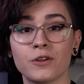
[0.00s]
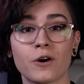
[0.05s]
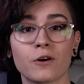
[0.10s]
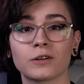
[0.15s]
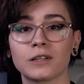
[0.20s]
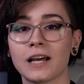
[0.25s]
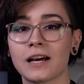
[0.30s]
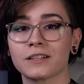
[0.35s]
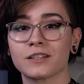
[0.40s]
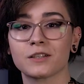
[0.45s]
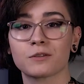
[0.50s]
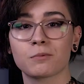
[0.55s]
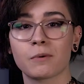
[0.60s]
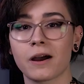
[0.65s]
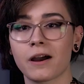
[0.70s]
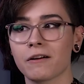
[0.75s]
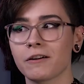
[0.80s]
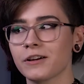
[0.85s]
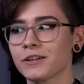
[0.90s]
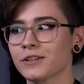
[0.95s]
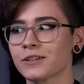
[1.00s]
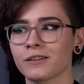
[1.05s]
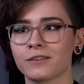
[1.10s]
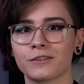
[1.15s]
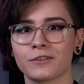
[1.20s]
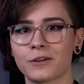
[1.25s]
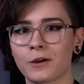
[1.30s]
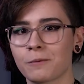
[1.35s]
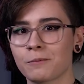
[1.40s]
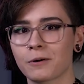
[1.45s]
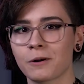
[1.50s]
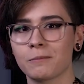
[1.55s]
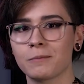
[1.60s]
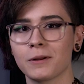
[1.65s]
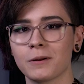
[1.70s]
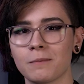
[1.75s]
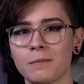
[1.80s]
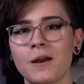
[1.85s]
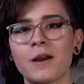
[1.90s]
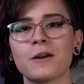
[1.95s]
Non-glasses wearers, no
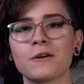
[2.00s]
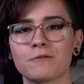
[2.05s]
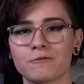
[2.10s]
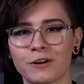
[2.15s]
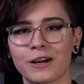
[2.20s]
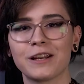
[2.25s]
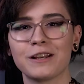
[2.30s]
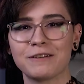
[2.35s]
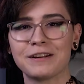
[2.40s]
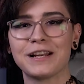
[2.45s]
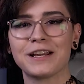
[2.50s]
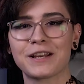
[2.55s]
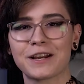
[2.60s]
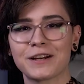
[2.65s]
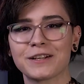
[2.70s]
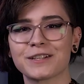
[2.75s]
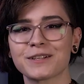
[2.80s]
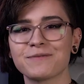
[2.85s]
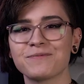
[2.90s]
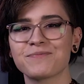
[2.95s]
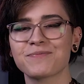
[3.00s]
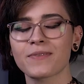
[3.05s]
problem. Really, really good.